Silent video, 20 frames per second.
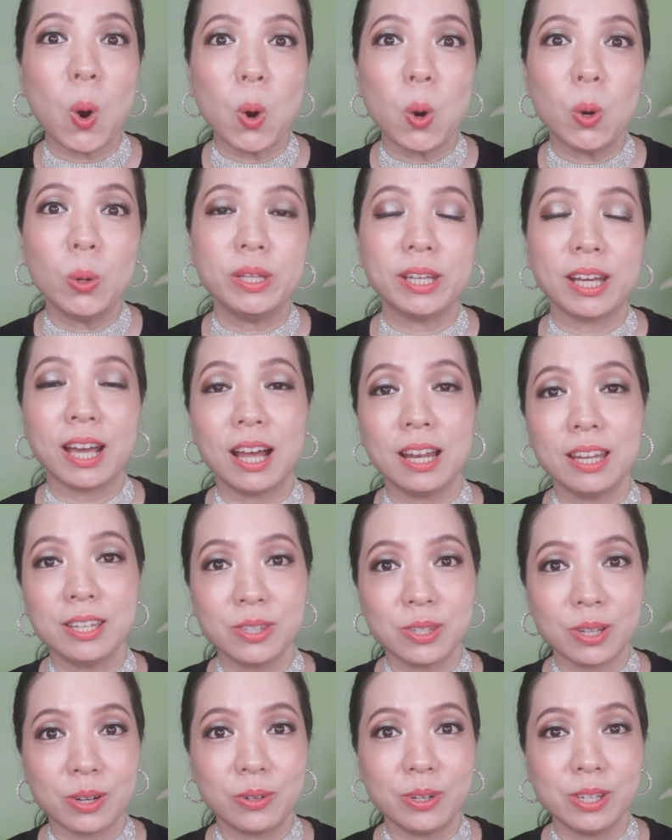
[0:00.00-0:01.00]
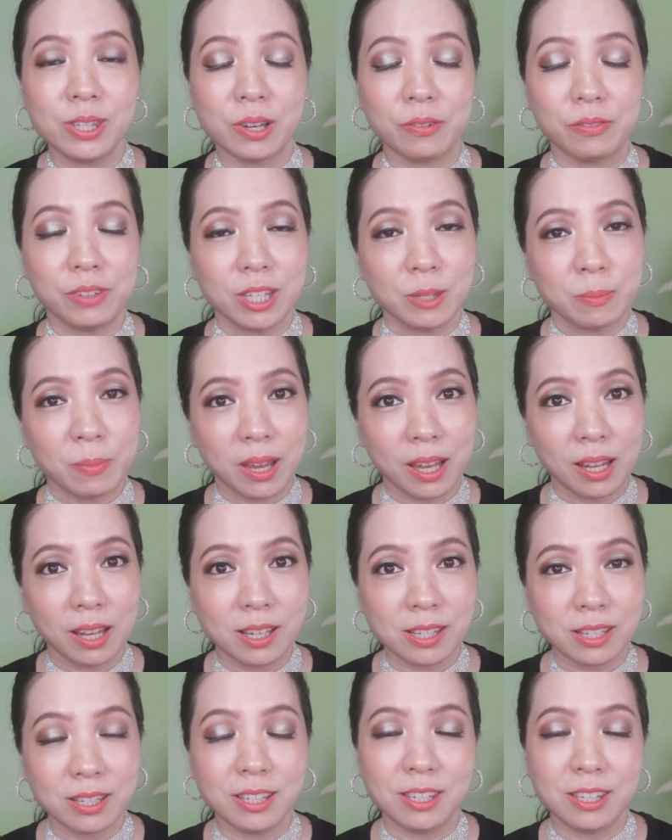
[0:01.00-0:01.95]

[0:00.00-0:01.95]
own the color stories of this palette.